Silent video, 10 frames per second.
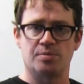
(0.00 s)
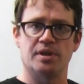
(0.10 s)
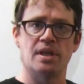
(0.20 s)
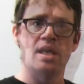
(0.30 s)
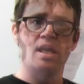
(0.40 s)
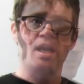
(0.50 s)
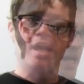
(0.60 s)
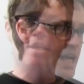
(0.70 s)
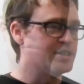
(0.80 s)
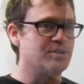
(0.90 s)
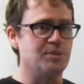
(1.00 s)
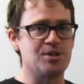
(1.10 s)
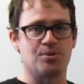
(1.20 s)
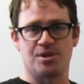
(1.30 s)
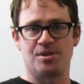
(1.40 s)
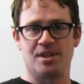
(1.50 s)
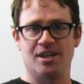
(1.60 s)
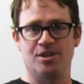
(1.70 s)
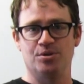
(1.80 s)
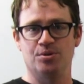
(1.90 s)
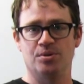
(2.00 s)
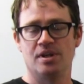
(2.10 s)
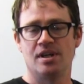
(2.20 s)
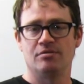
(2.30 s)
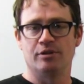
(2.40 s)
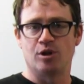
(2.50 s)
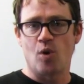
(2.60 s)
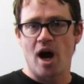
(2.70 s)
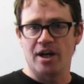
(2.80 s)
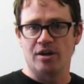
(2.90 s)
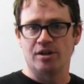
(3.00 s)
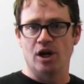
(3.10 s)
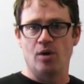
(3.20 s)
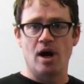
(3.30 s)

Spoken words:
But as the resources that you require go